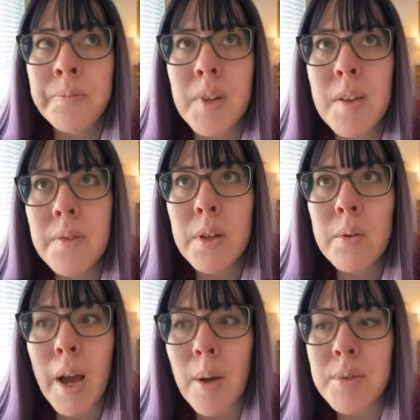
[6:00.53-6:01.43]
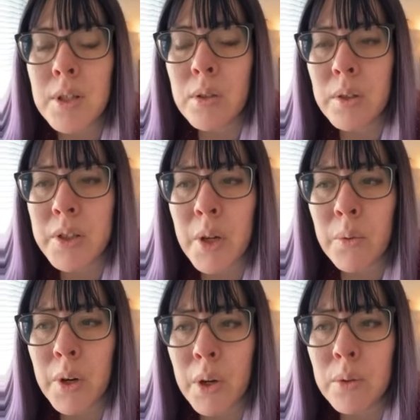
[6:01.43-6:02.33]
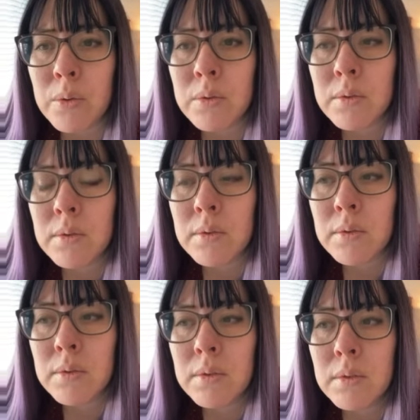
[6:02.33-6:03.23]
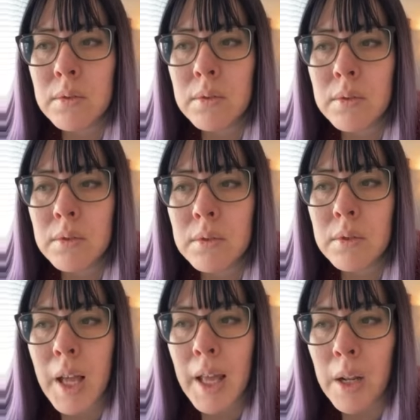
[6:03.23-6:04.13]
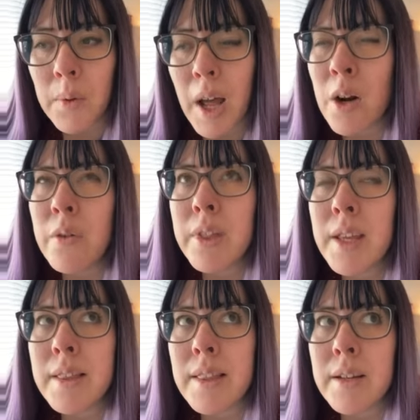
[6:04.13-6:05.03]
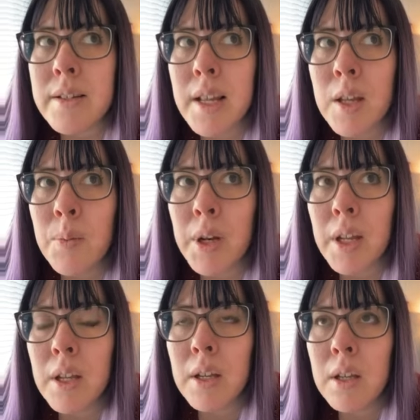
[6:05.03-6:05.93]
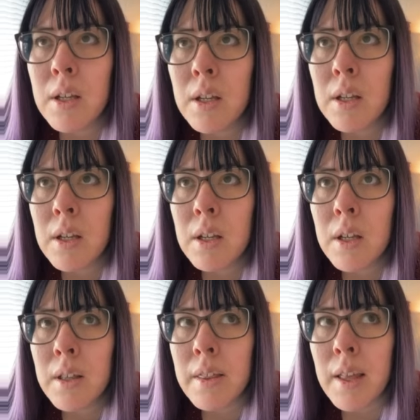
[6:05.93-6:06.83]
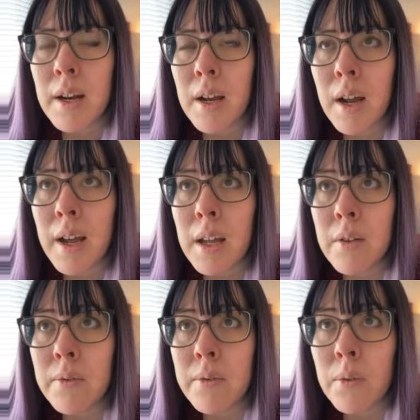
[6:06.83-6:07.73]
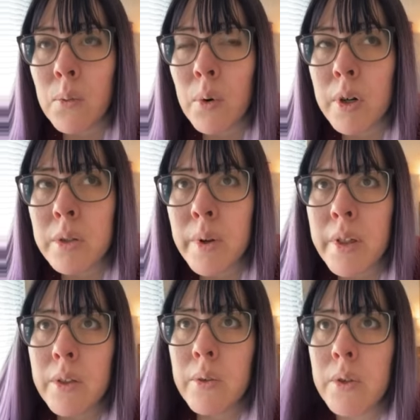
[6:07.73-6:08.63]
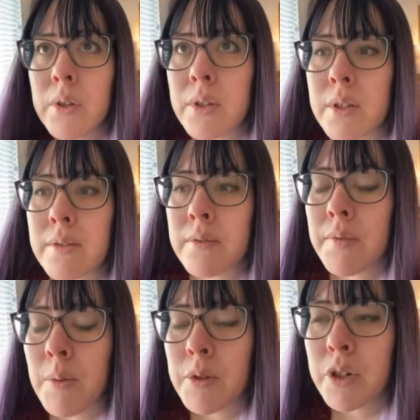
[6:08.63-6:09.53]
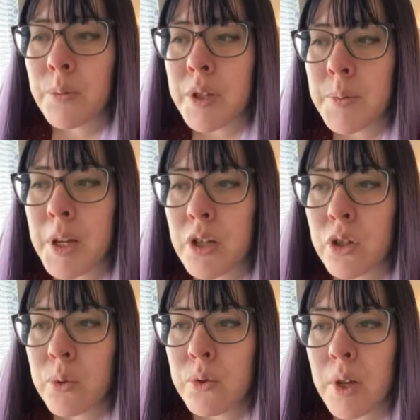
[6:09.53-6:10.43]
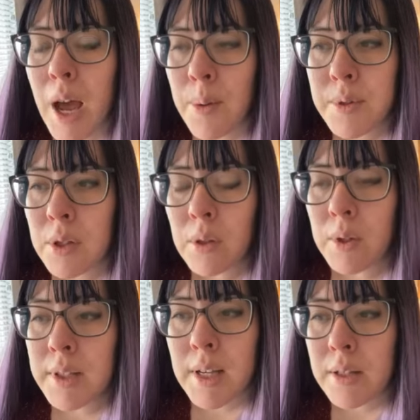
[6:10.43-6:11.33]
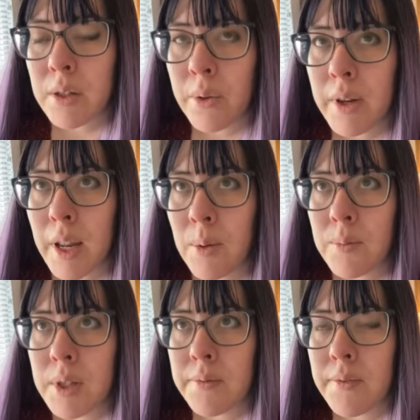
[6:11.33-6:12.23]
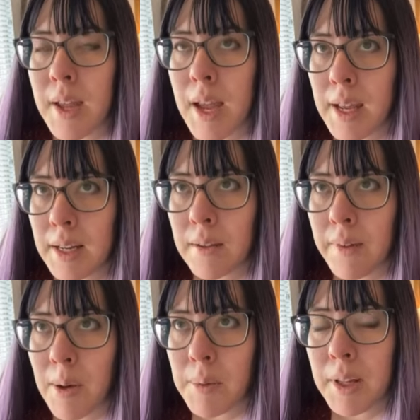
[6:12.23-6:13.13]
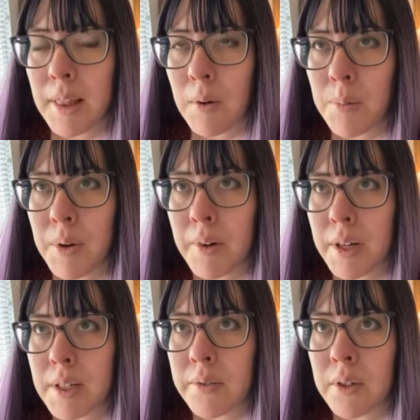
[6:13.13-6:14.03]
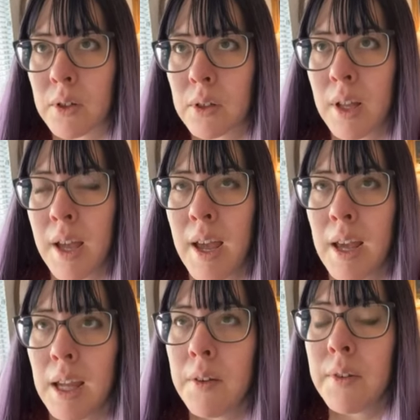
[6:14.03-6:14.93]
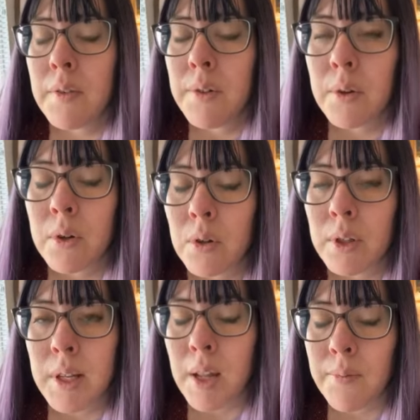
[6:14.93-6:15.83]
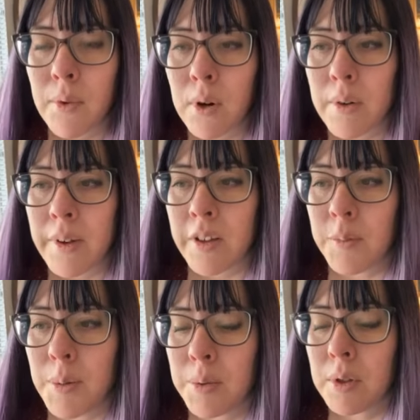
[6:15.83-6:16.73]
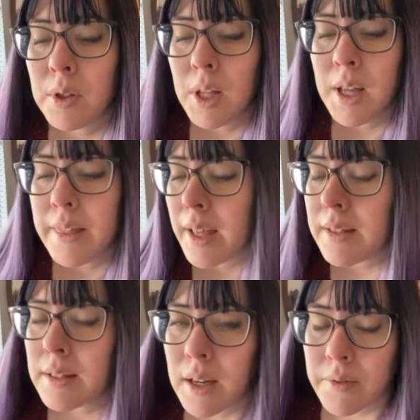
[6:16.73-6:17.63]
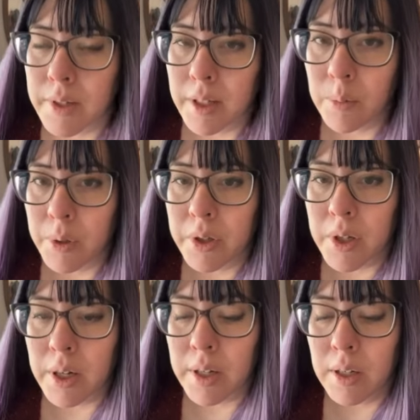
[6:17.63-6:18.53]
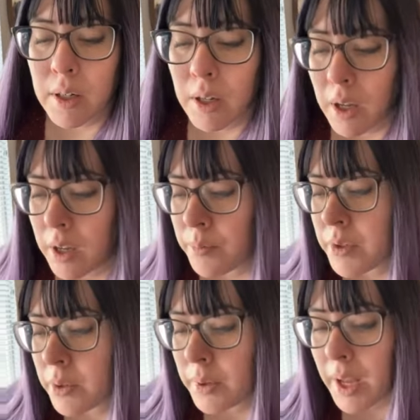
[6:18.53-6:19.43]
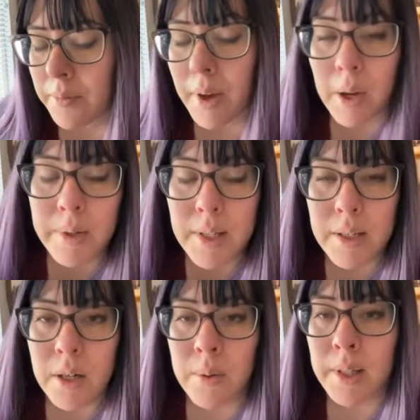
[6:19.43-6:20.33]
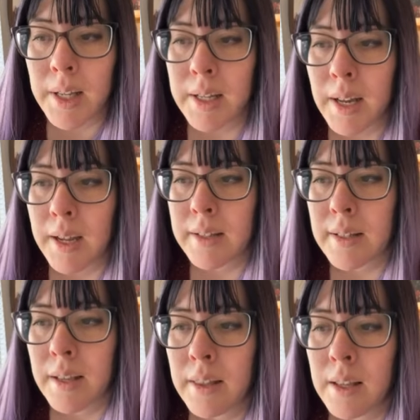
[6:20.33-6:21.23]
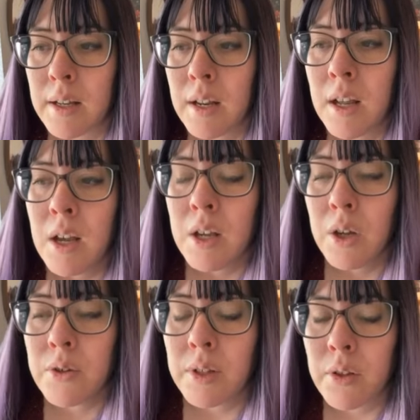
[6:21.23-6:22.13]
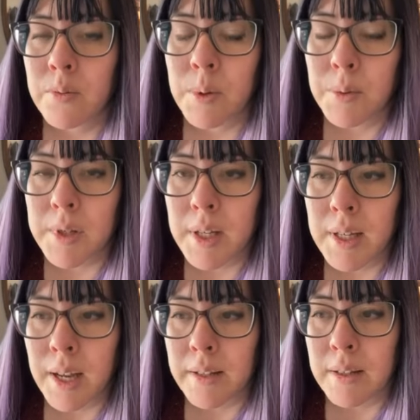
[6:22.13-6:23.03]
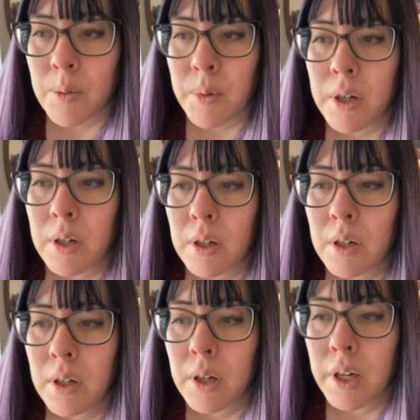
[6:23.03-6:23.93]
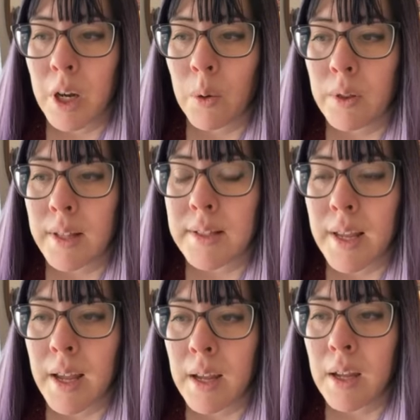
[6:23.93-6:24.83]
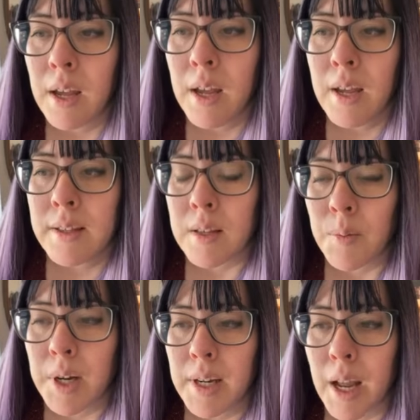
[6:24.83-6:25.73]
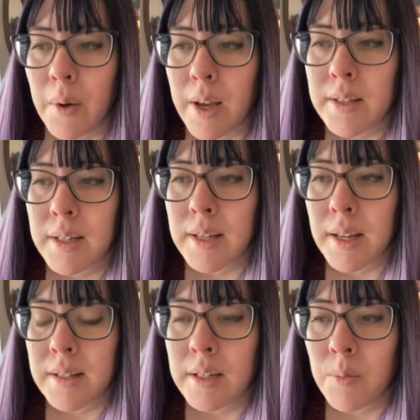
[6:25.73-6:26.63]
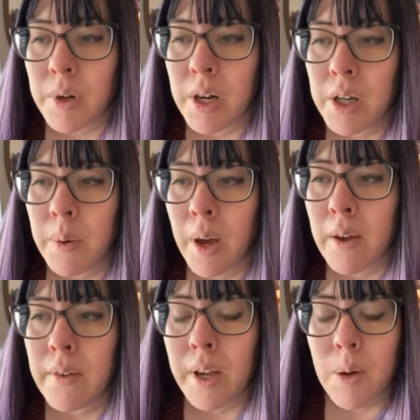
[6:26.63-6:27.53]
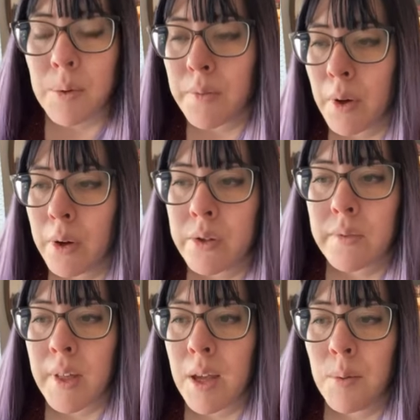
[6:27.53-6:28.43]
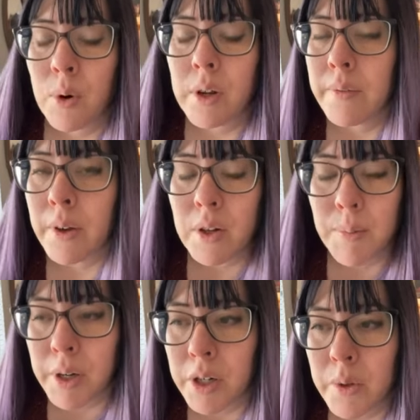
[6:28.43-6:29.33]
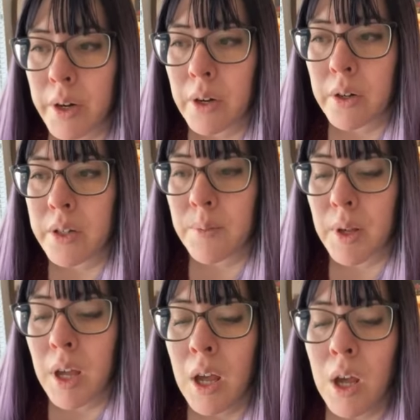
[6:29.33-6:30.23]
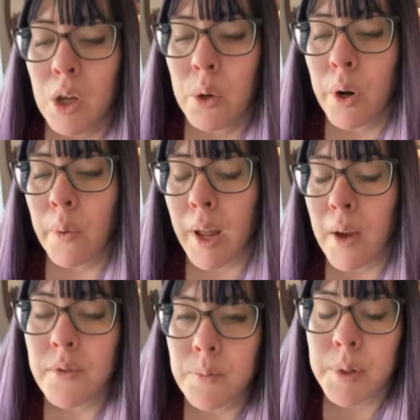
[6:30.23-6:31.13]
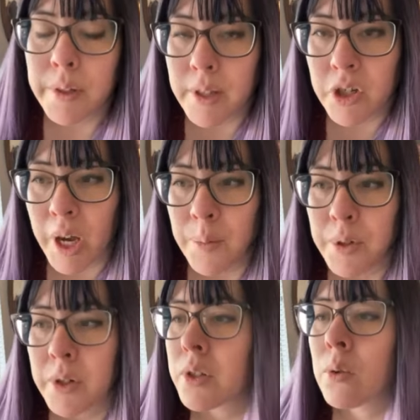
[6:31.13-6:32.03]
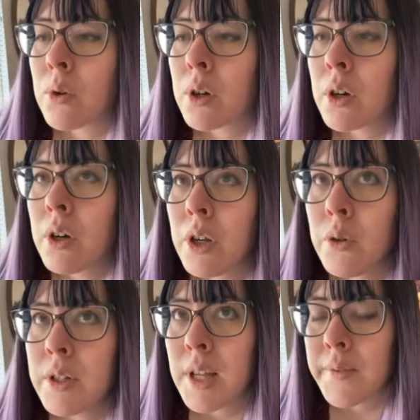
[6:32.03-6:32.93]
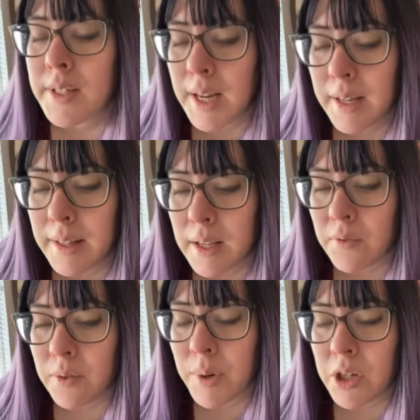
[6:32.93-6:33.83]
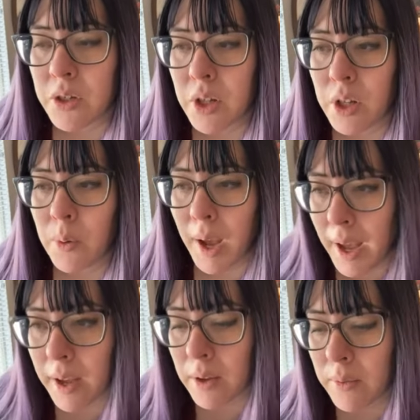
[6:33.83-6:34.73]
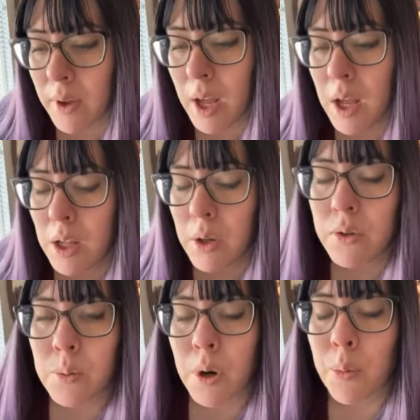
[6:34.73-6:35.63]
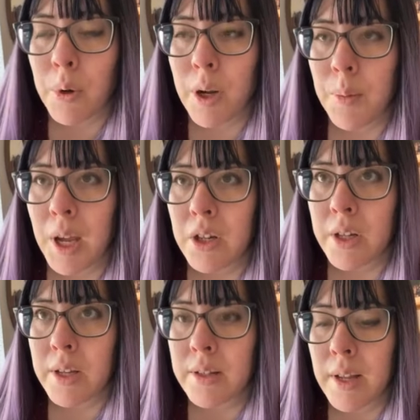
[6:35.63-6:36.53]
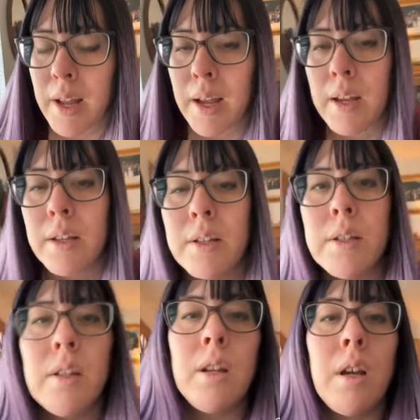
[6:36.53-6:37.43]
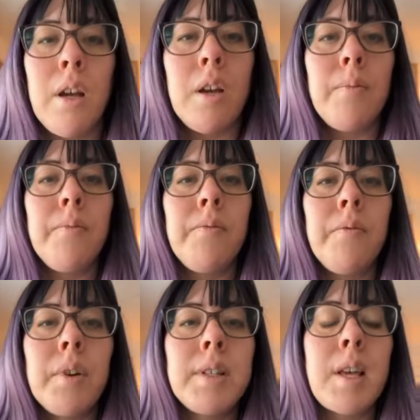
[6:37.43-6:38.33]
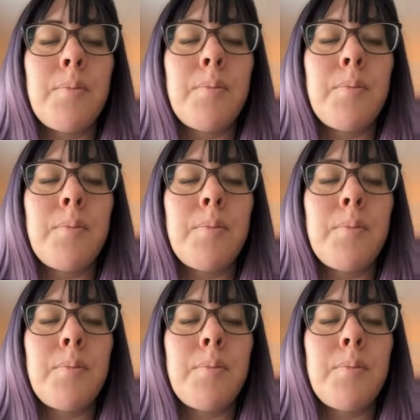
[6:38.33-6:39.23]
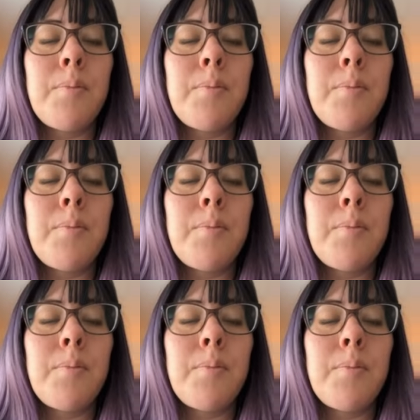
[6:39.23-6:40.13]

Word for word: if you absolutely don't know anyone, I don't think that there's anybody that I have worked with who uses Family Tree Notebooks pages who absolutely doesn't know the names of any family. That would be very difficult. Even if you can only name four or five people, that's enough to get a book started. Um, so yeah, I always say start with the index and then using those people's index number. You know, let's say somebody now has an index number and you have a couple photos of them or you found a marriage record or something. You don't have to build the chapters in order. You just have to take the information that you have, use appropriate pages. And um, for example, building my great